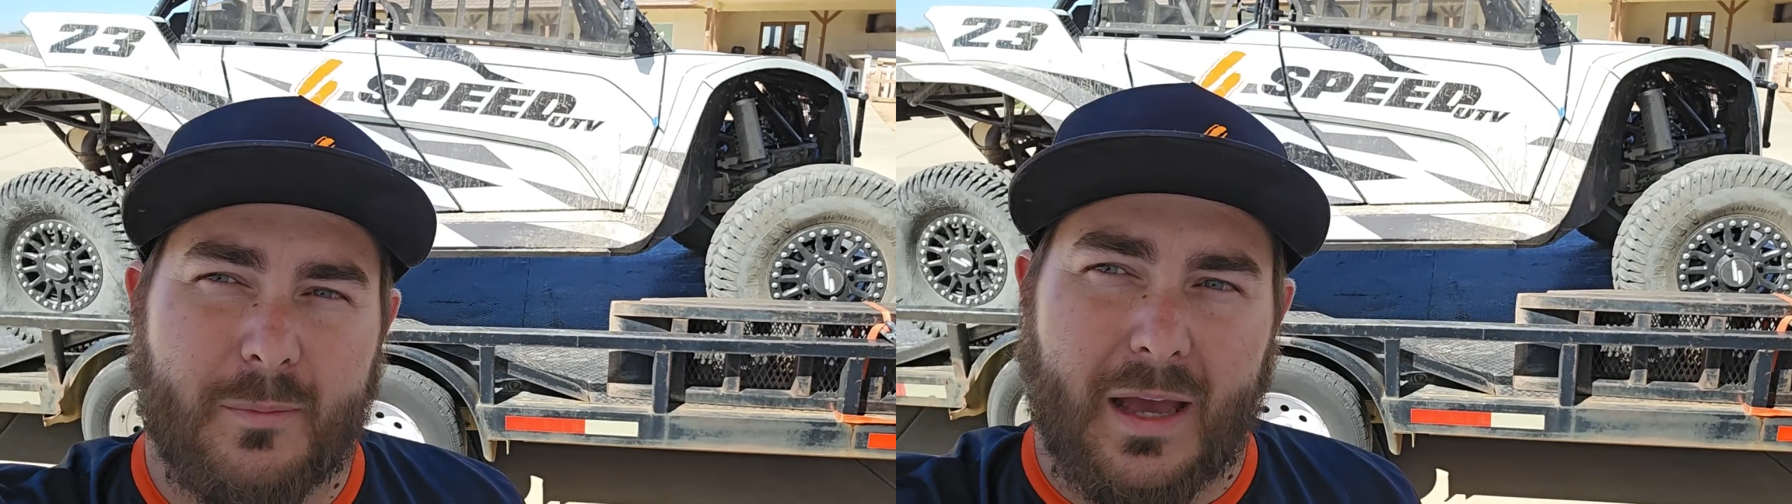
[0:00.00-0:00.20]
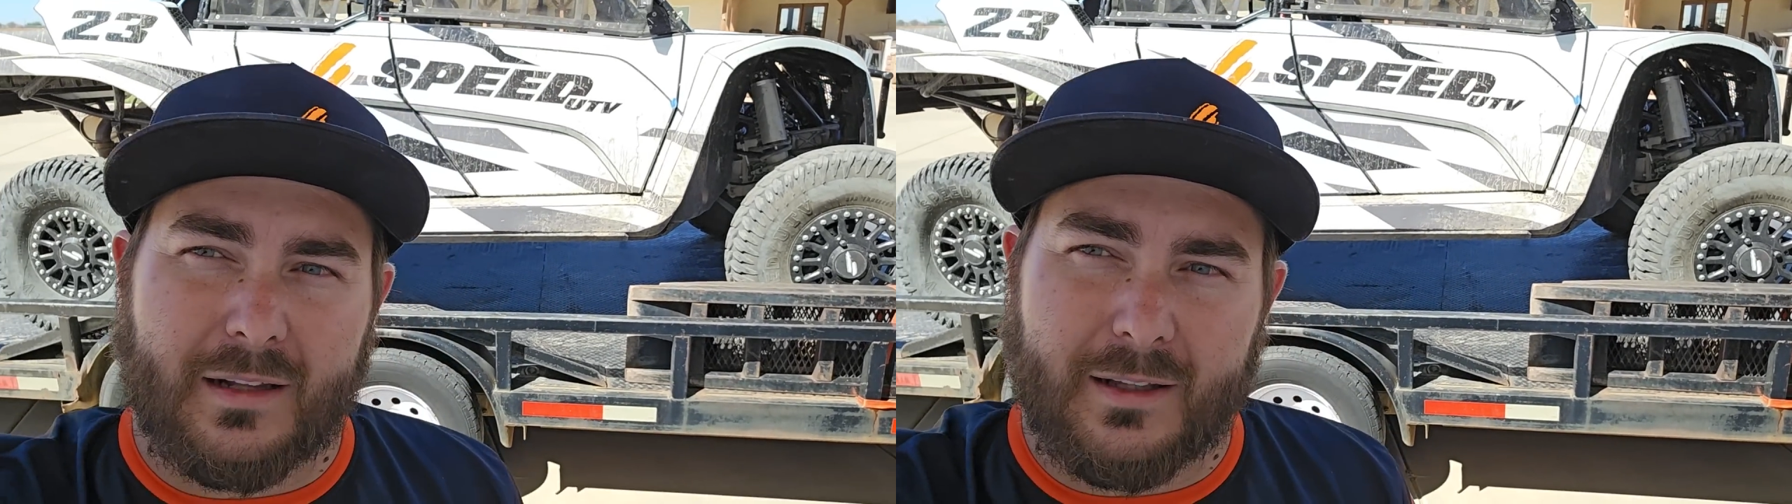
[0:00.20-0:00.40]

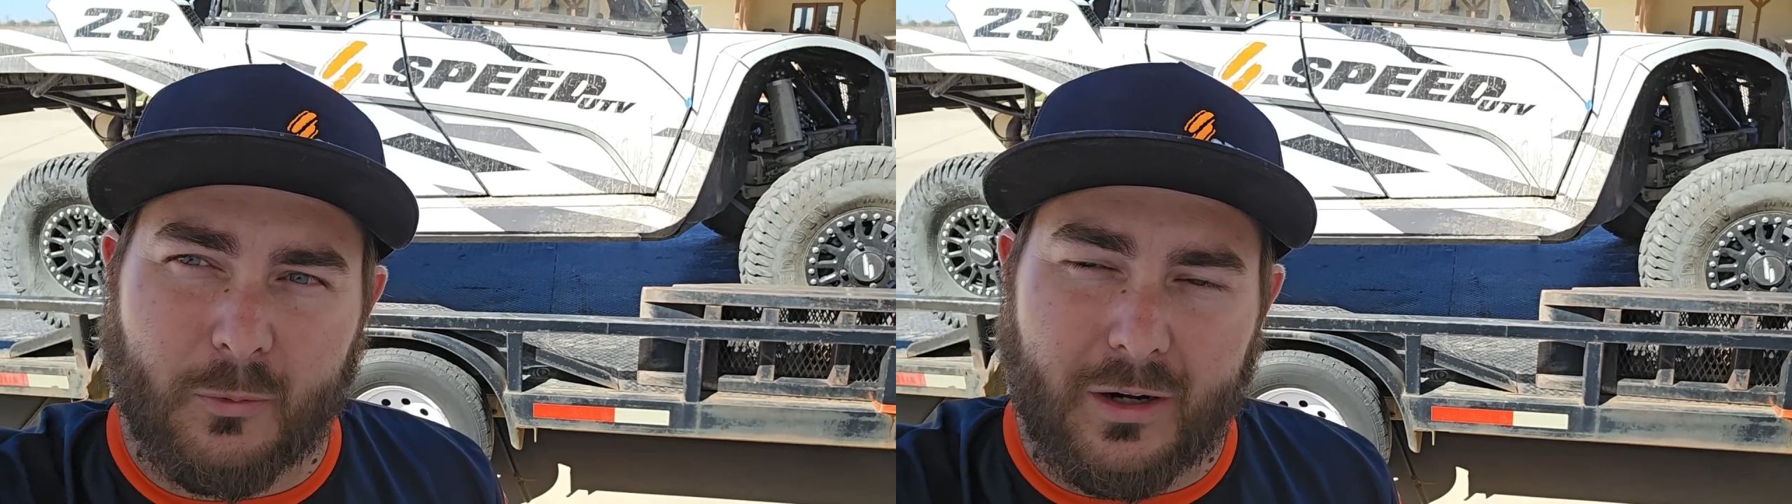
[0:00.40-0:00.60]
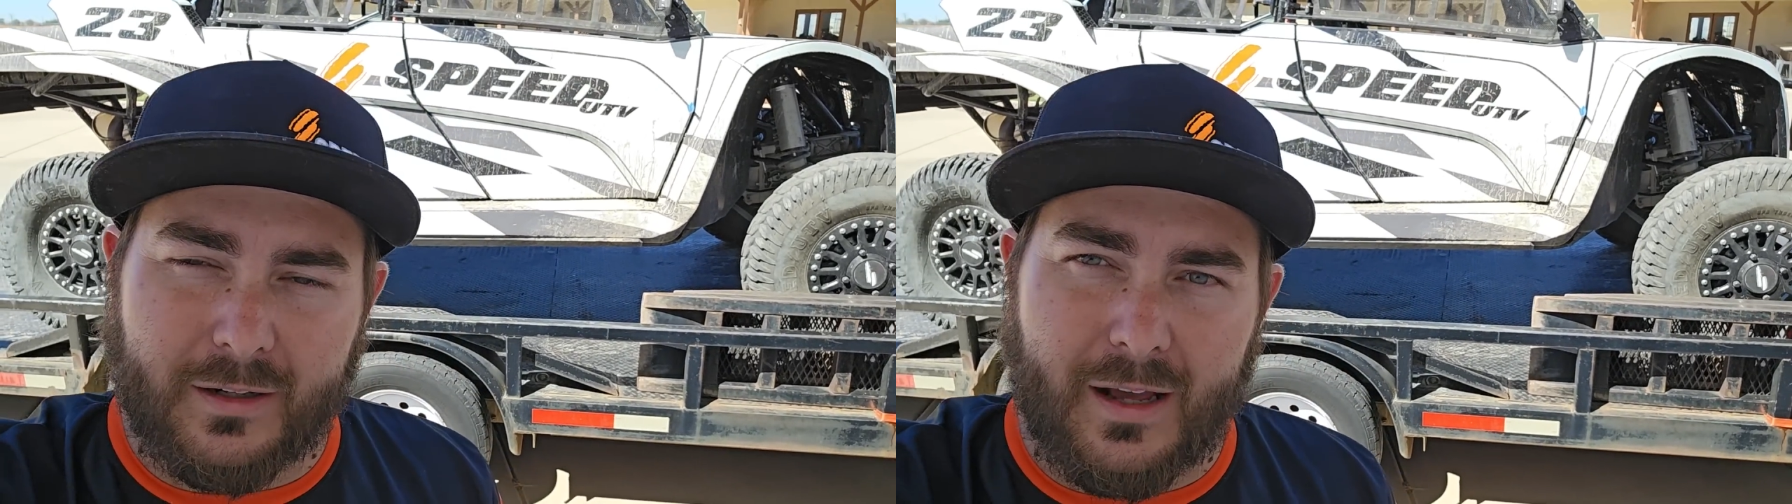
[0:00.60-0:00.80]
badly
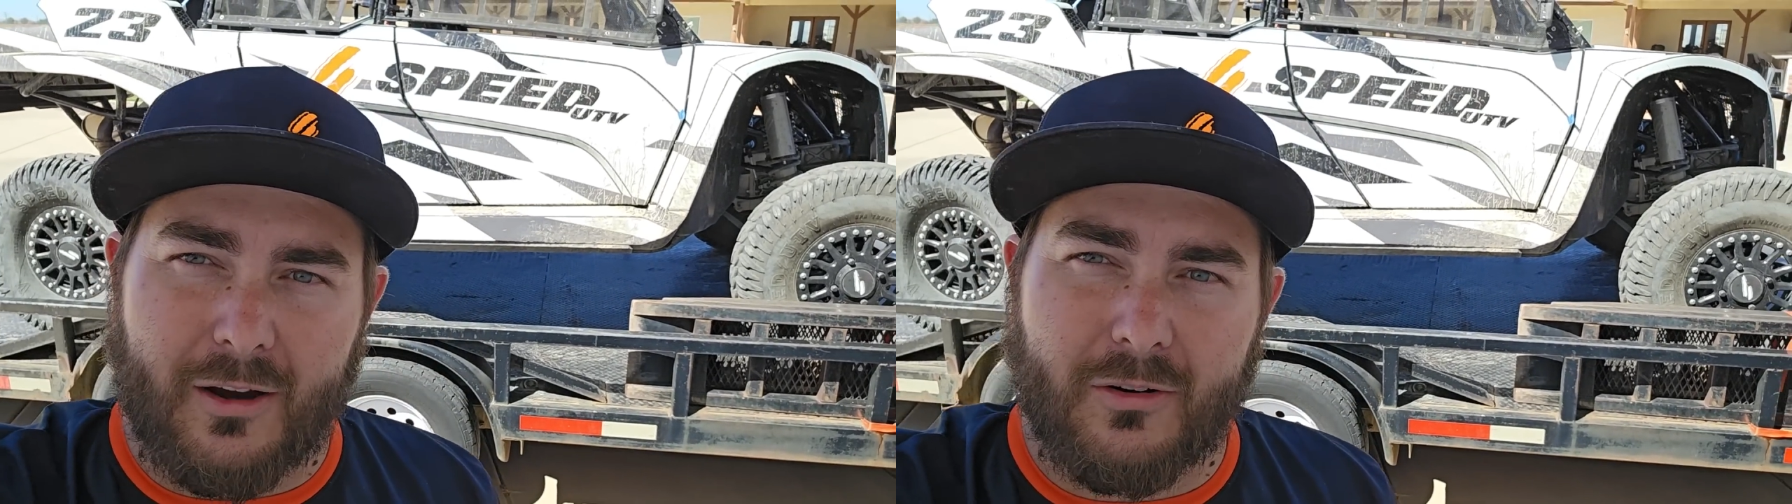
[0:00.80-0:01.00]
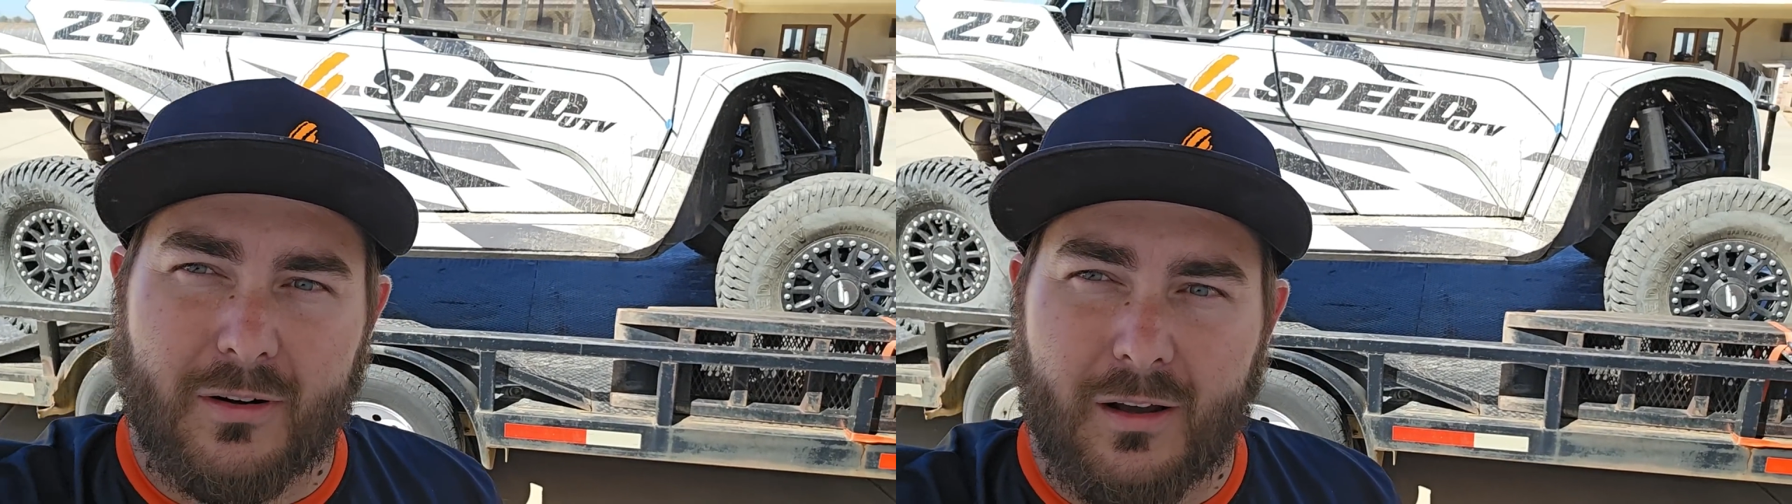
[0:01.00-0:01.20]
rutted
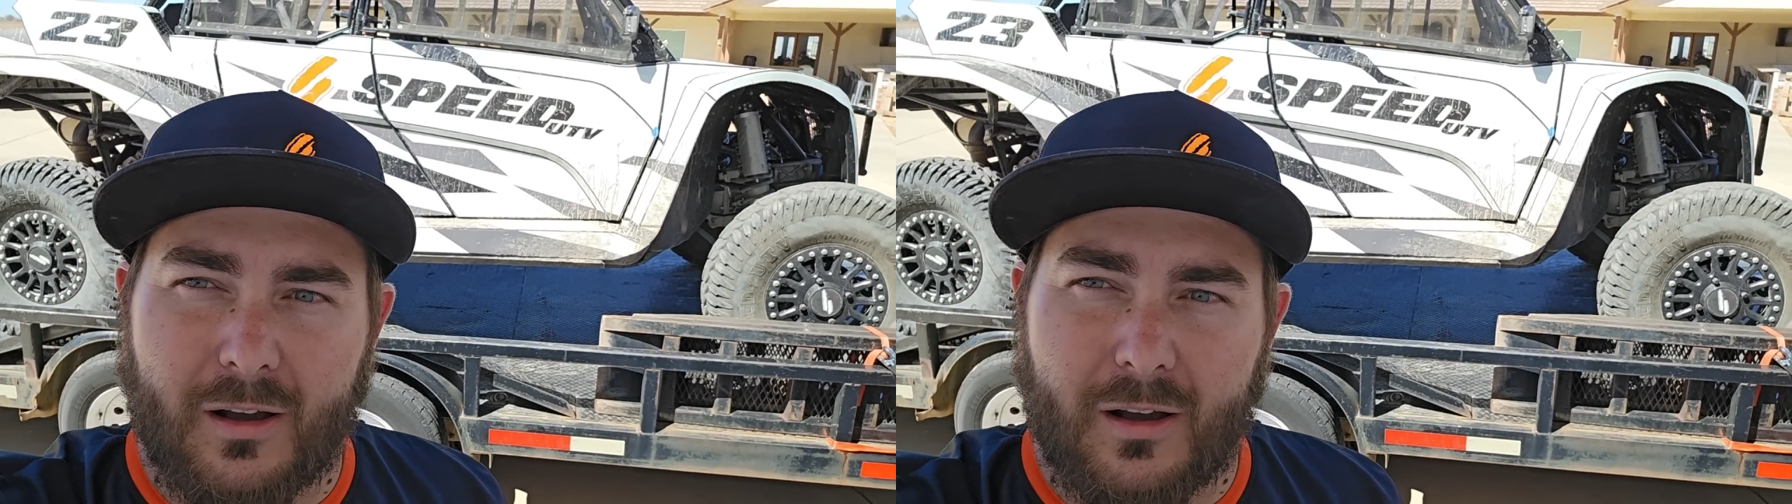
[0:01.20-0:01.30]
out,